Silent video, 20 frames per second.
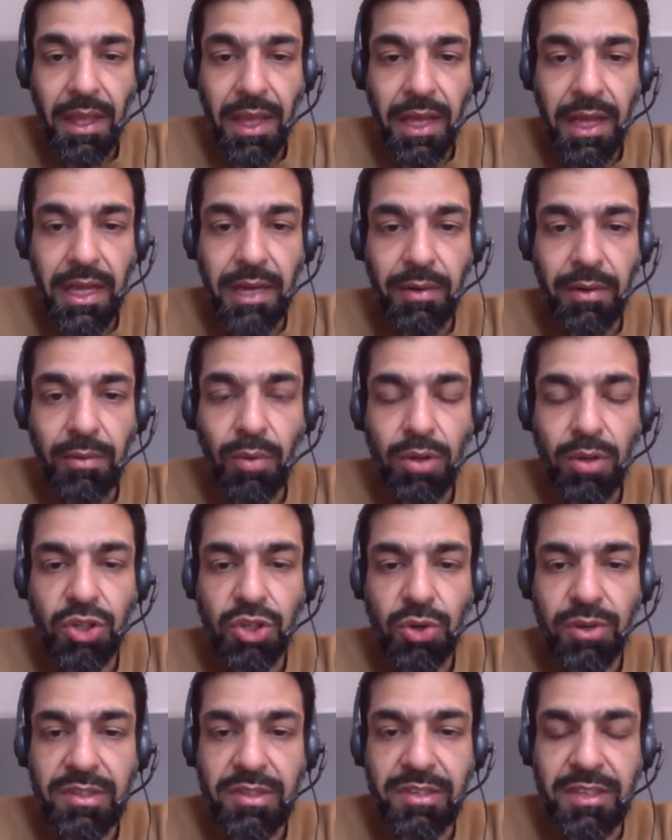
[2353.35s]
What
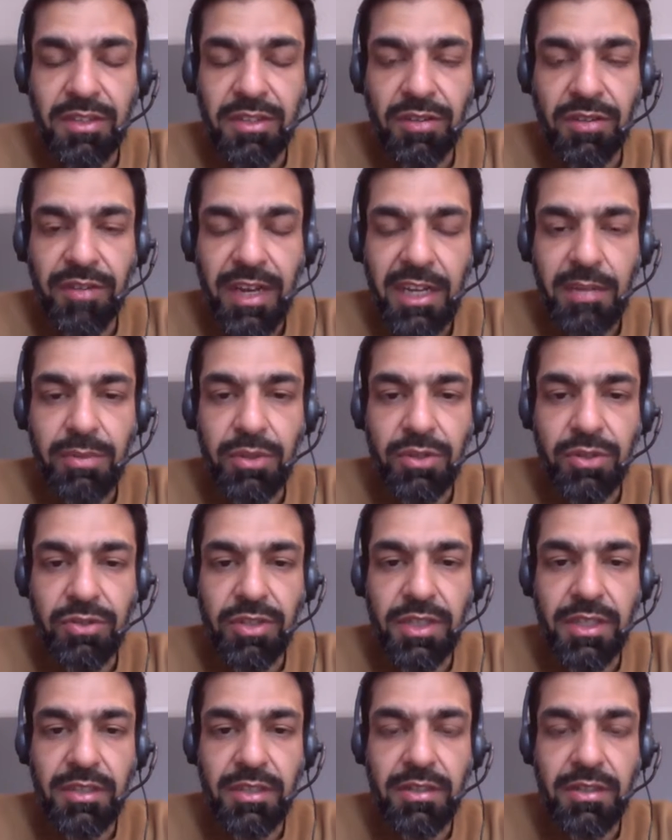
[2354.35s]
choices are available
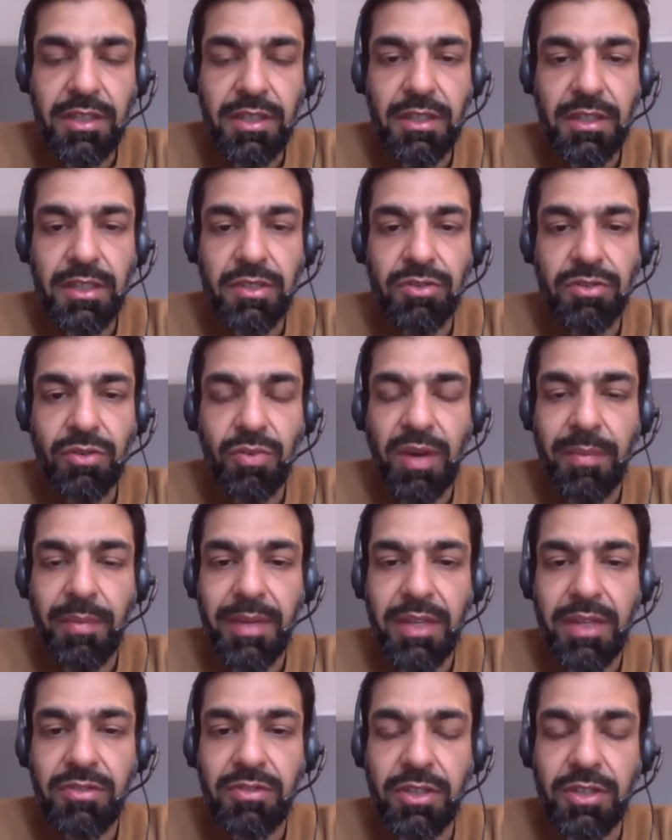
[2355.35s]
to
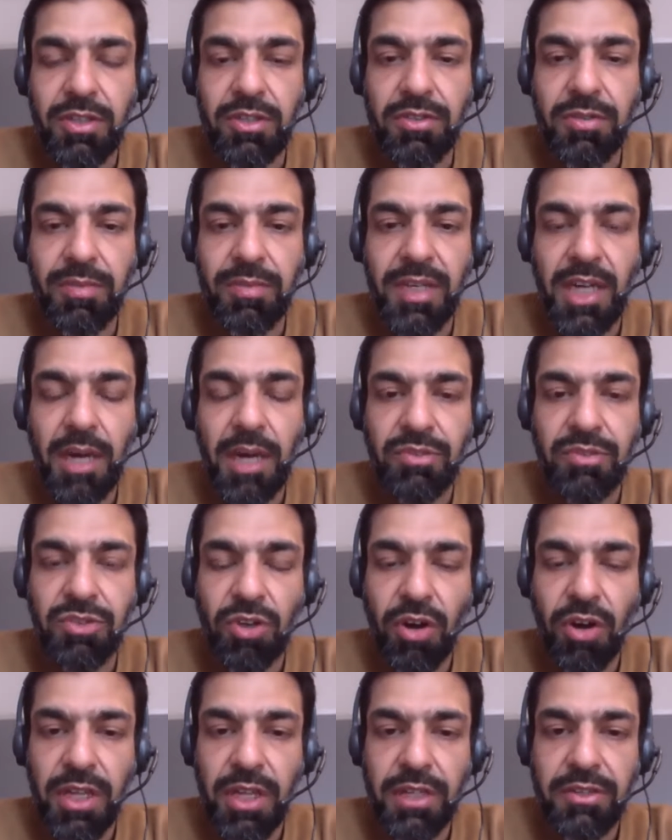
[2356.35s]
women to become
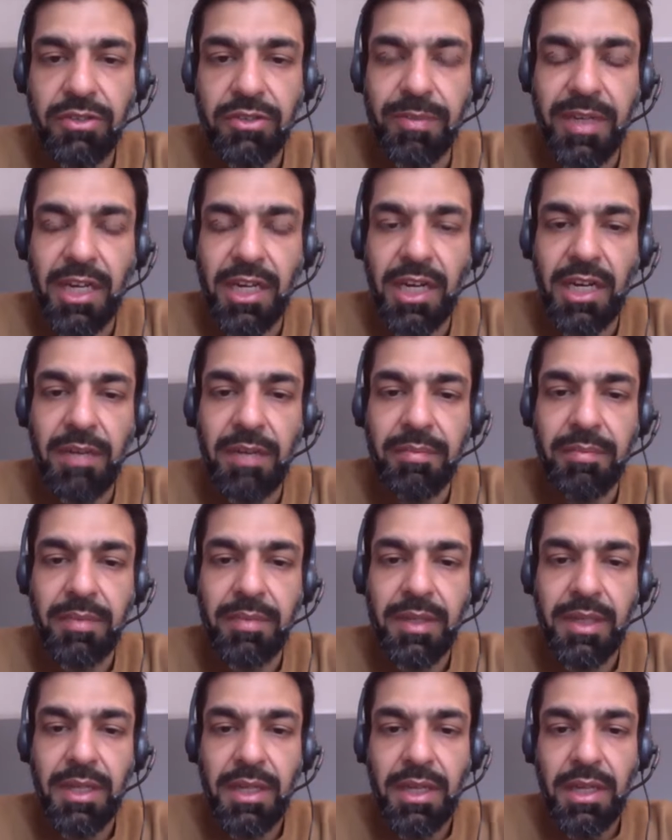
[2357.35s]
scholars, to become
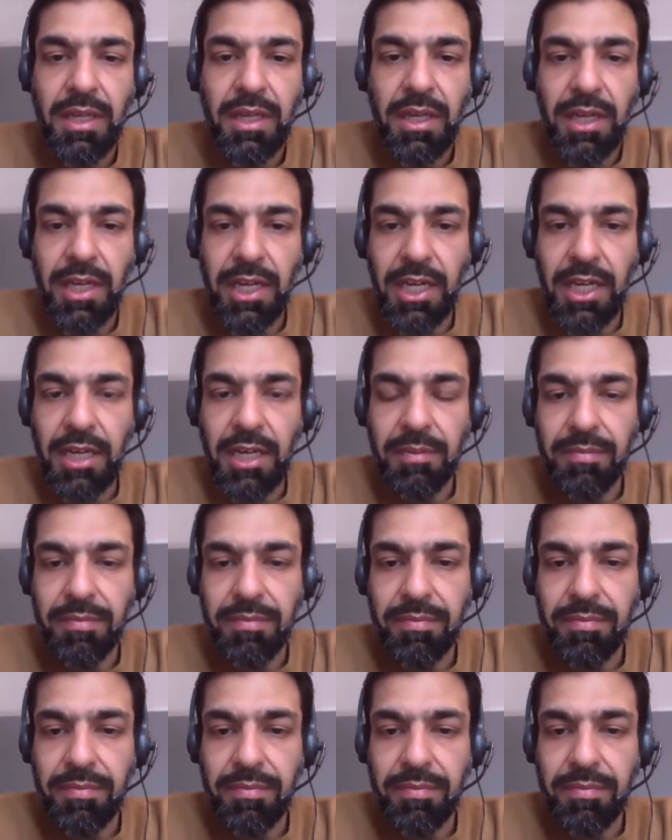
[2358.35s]
well,